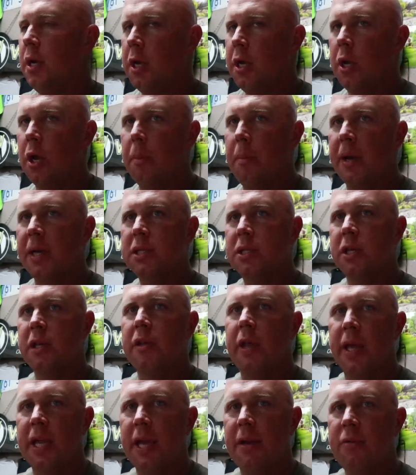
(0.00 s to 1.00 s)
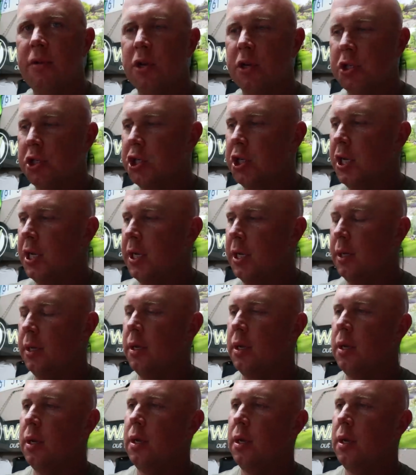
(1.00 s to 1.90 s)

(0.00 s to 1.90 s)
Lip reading: you know, basically they give you a sheet